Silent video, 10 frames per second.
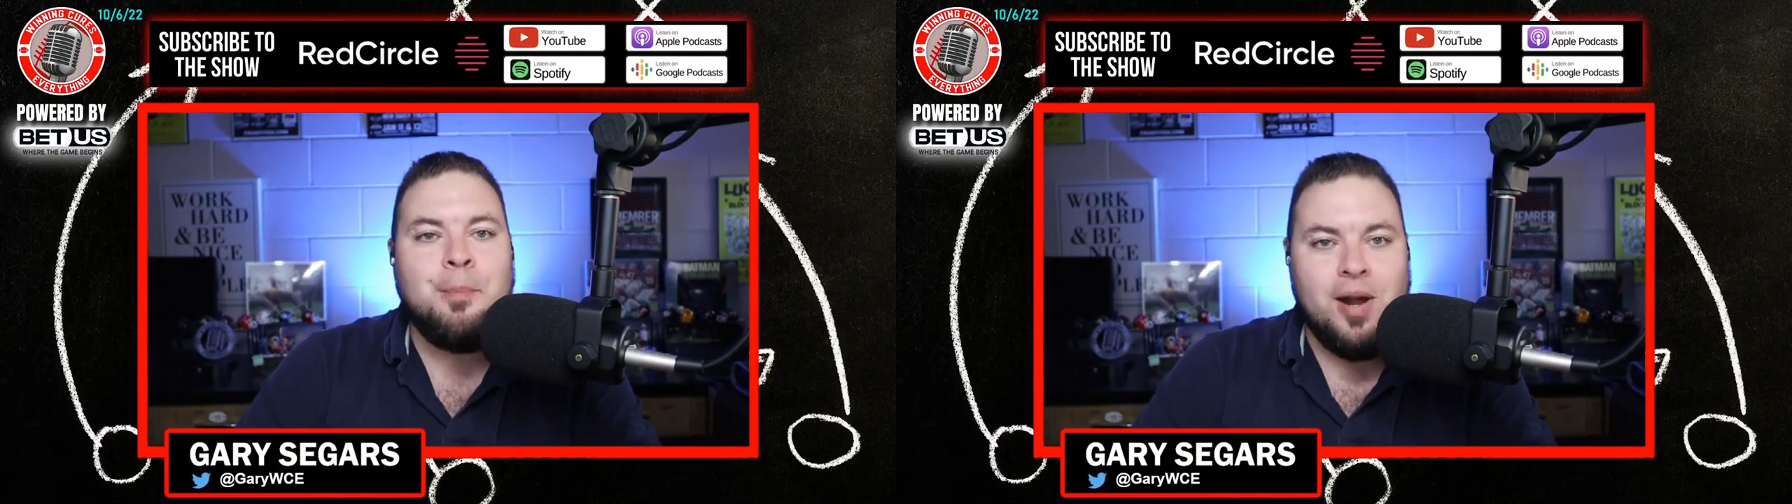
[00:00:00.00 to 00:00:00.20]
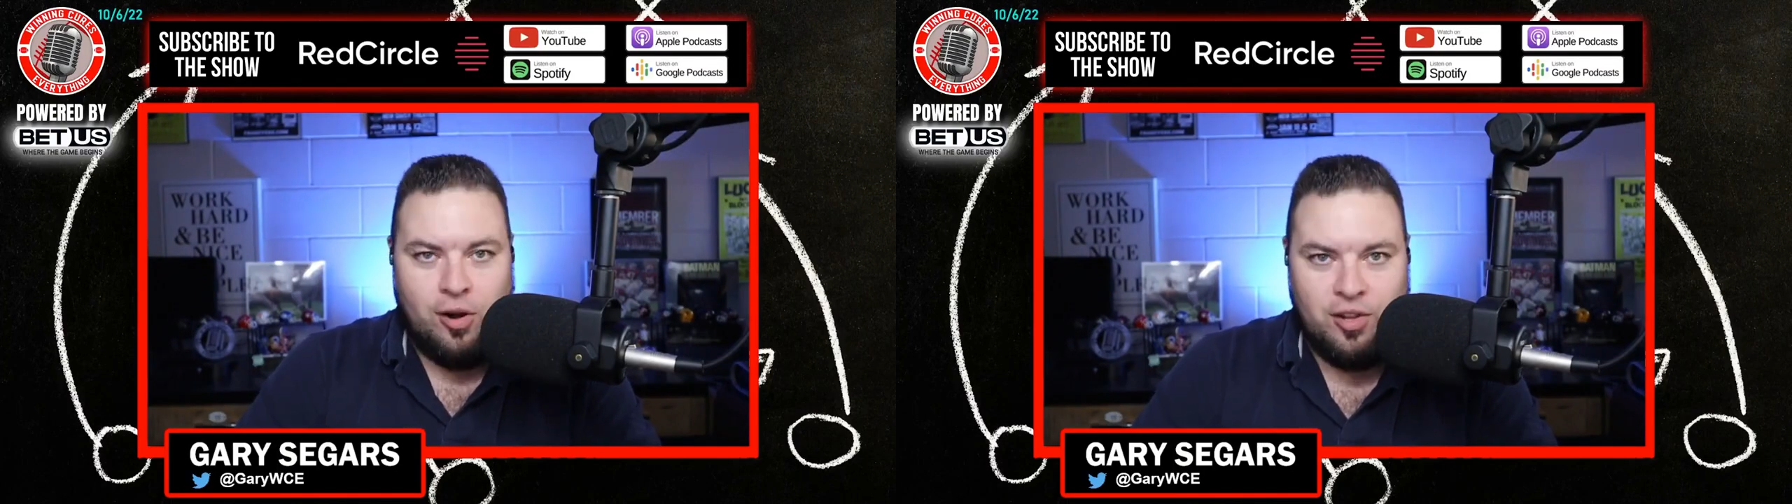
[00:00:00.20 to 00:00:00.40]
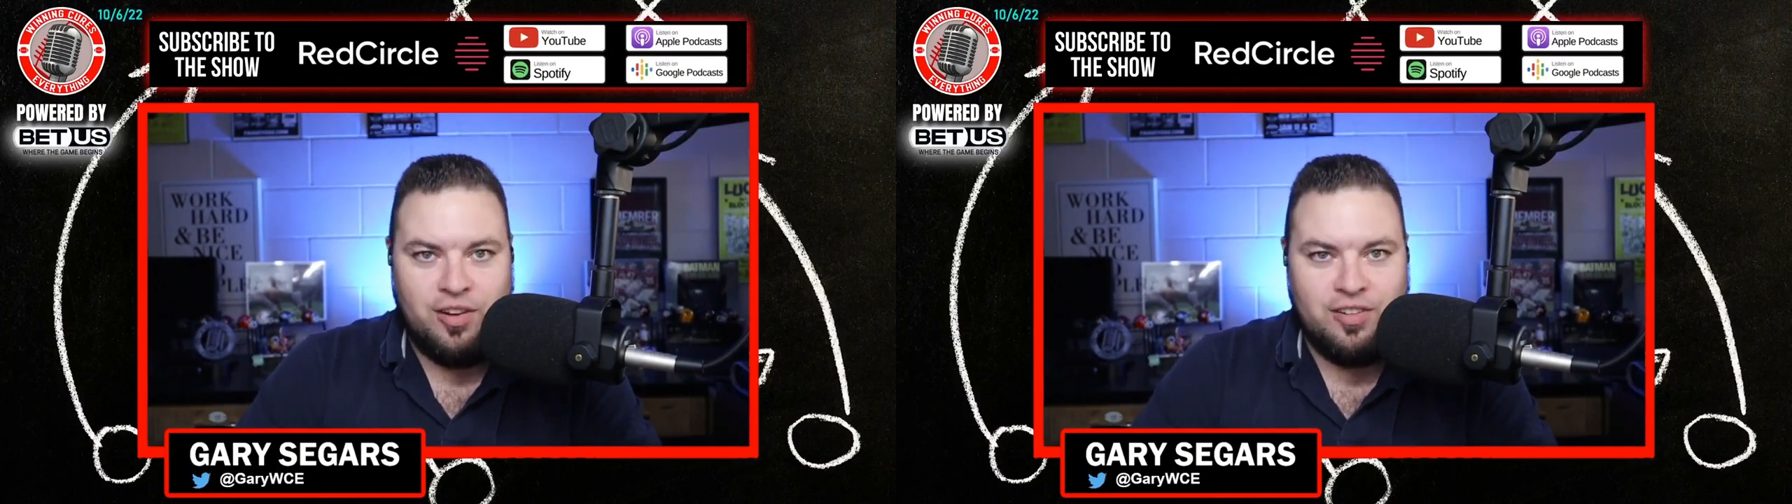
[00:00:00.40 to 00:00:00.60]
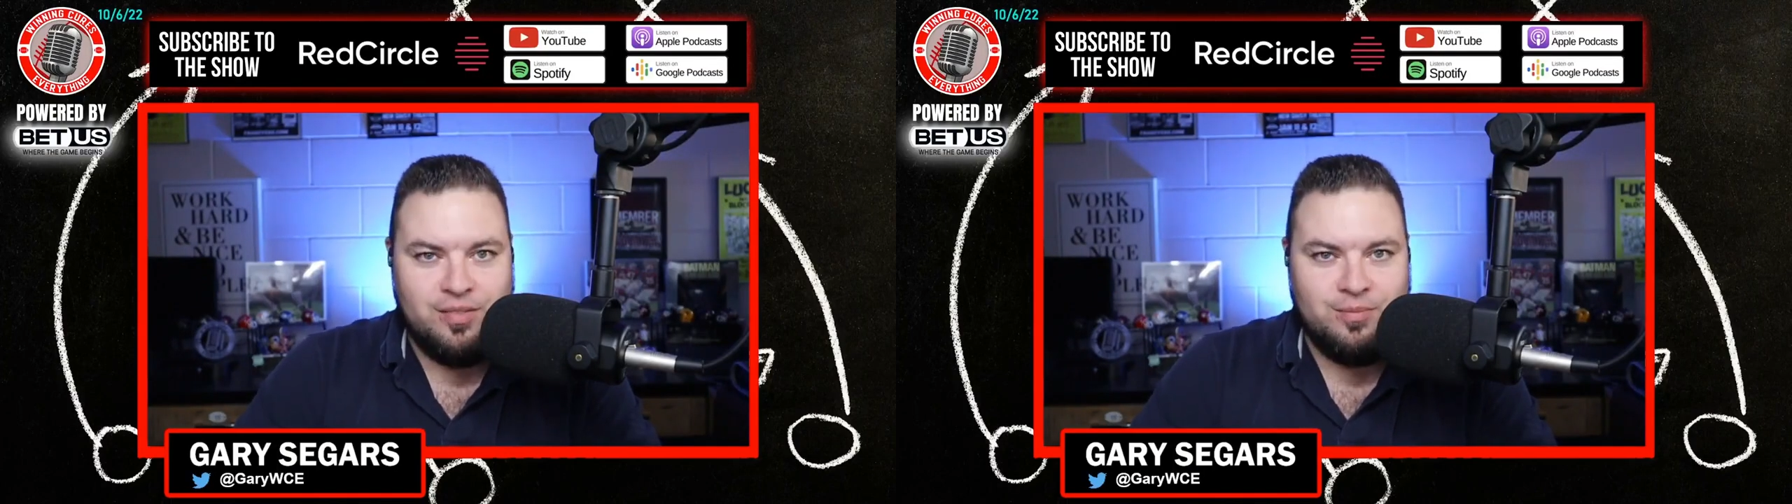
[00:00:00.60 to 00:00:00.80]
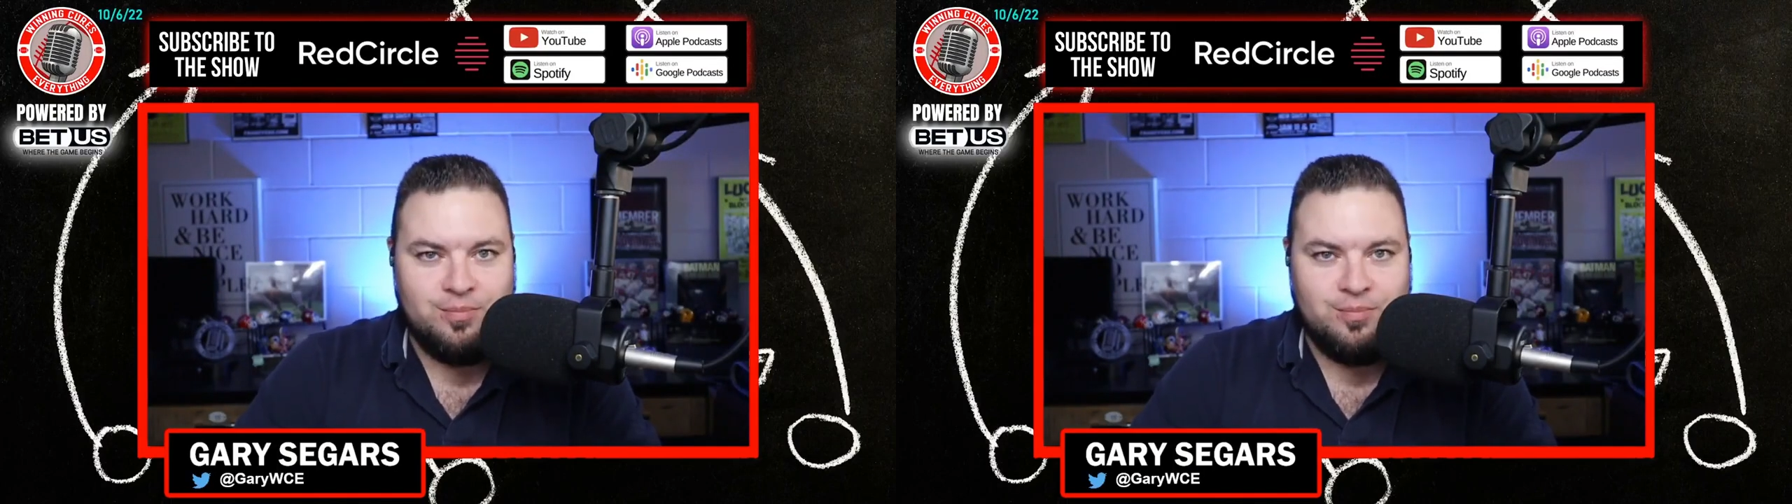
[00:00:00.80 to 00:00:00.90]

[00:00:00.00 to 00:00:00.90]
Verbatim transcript: Maryland.